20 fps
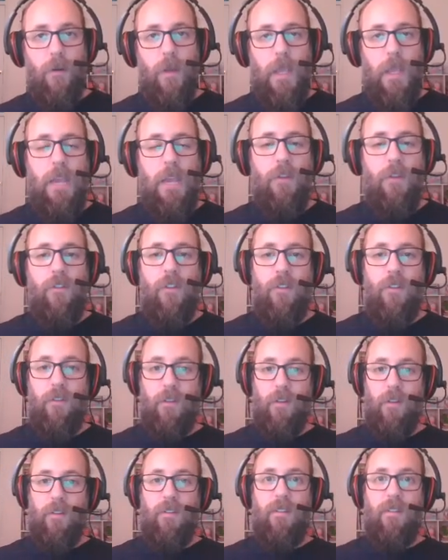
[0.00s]
He's
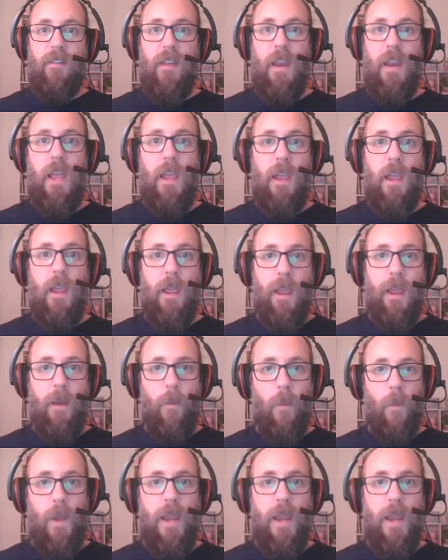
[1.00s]
just sitting and